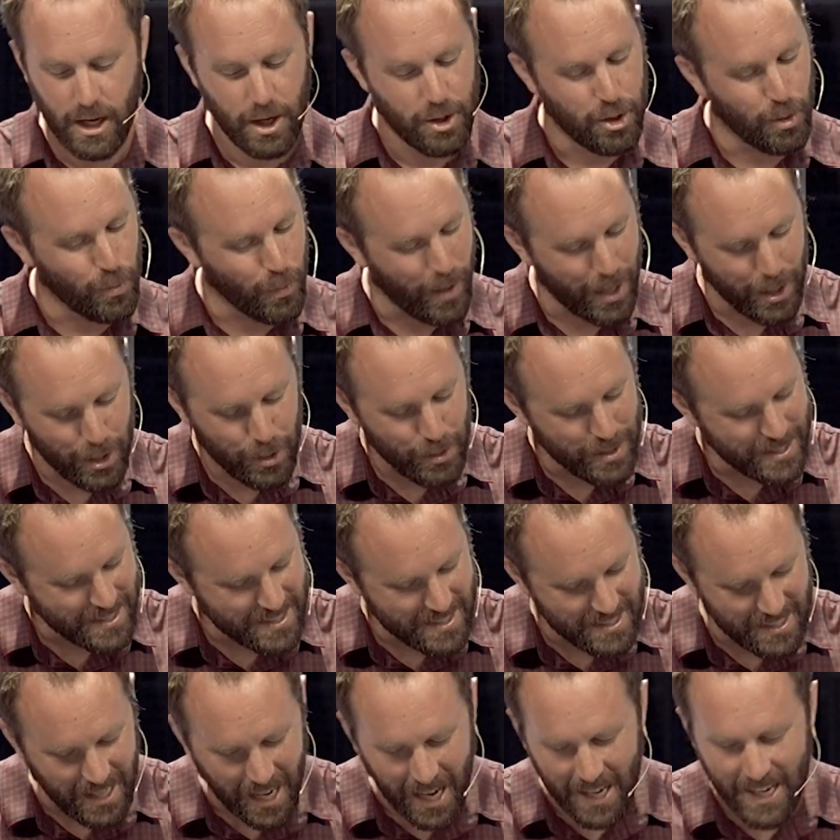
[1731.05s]
The one who does
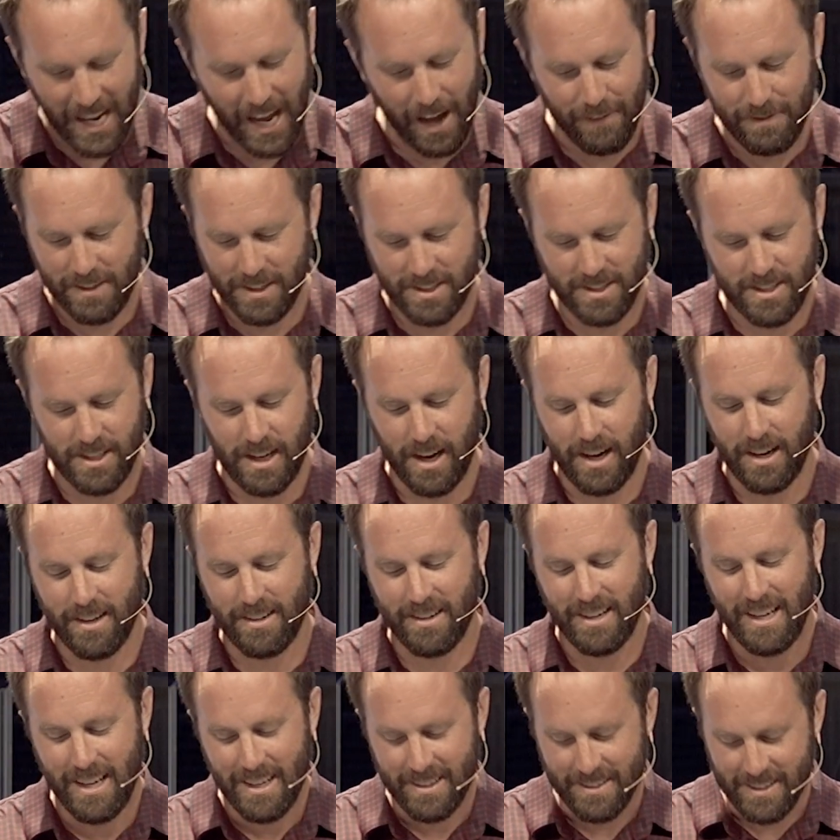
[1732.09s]
not have the
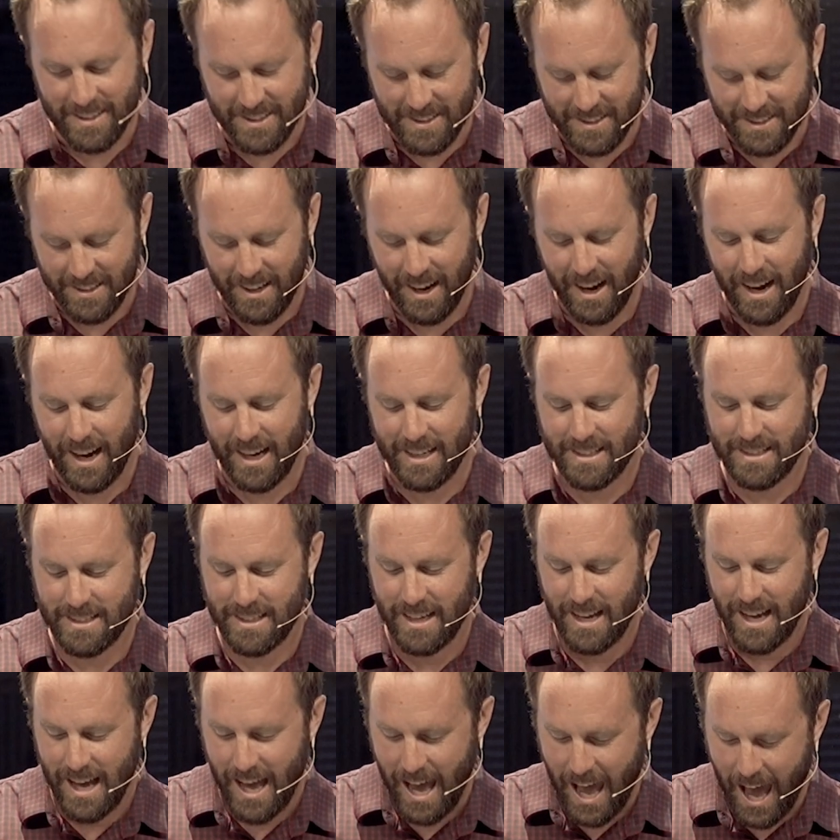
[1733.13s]
Son does not
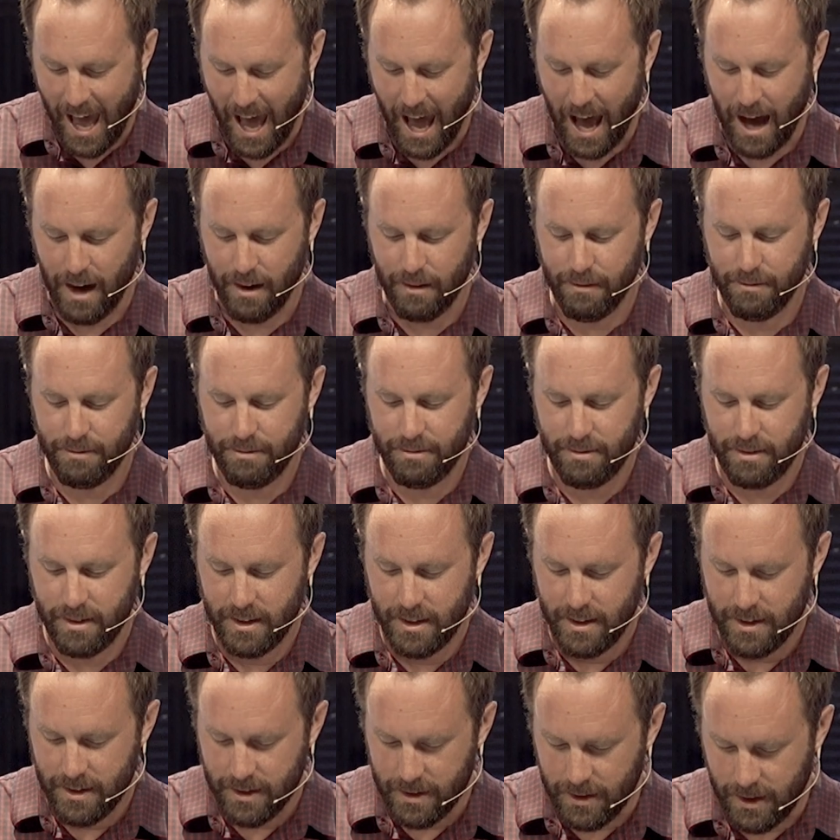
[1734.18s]
have
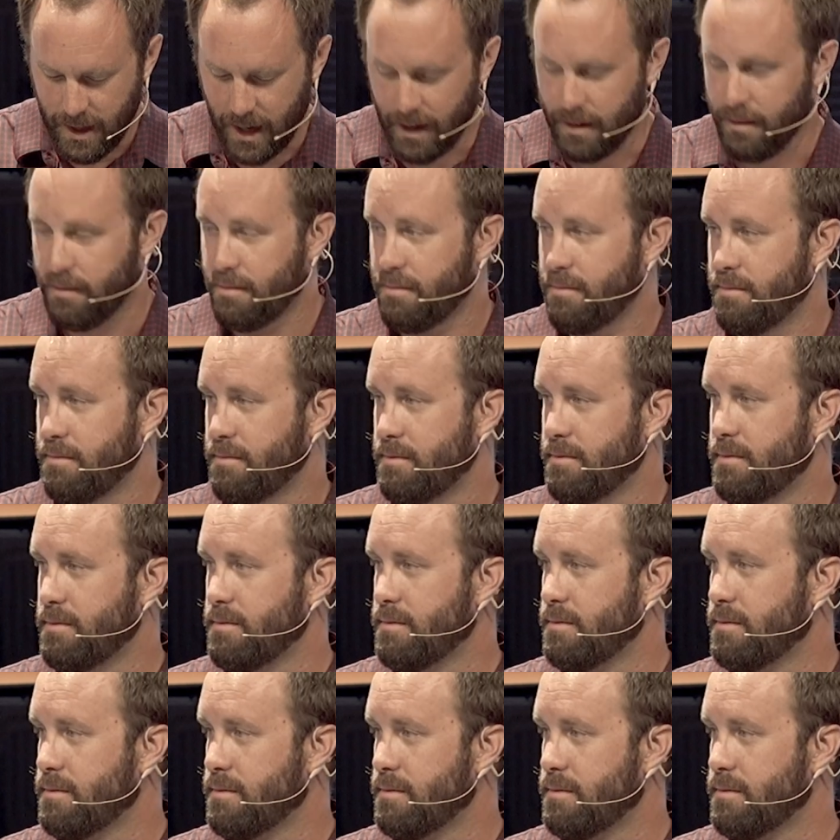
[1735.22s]
life.